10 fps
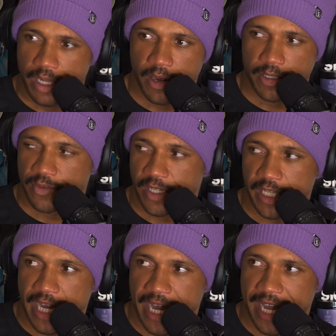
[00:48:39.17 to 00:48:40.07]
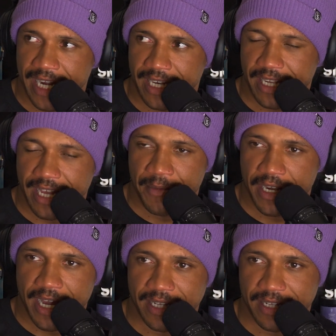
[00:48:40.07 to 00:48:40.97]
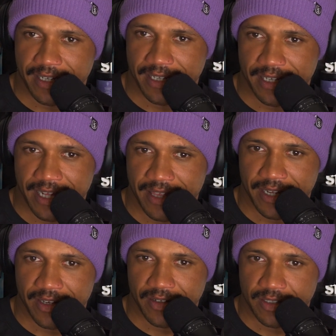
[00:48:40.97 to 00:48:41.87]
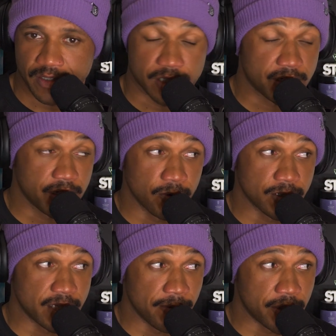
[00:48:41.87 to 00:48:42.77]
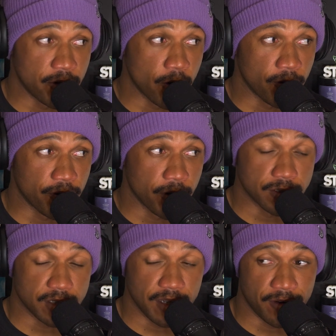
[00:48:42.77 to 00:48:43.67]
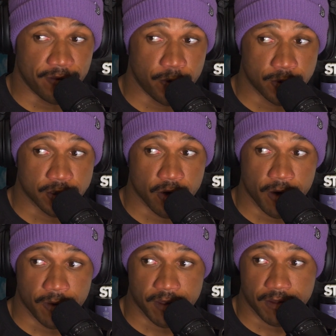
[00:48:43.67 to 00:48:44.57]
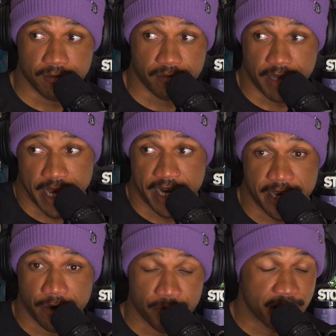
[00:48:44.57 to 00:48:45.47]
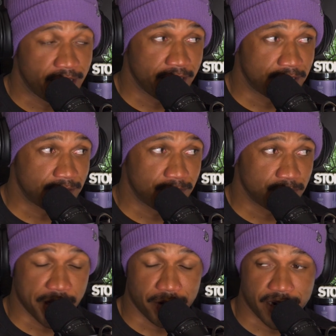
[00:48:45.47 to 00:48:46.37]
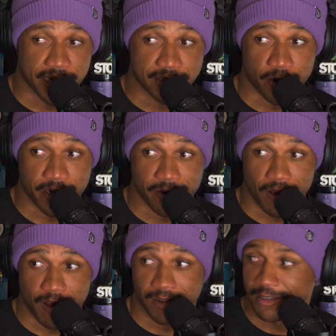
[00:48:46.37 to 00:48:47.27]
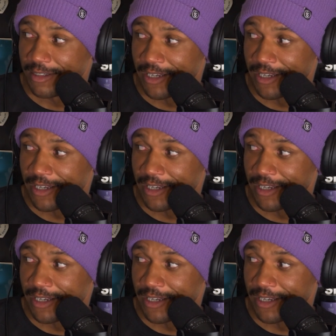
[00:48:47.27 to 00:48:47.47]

No, it's really not. And I mean, I think just like you were saying with the yoga flows, even if you start with any increment, it's better than not starting at all.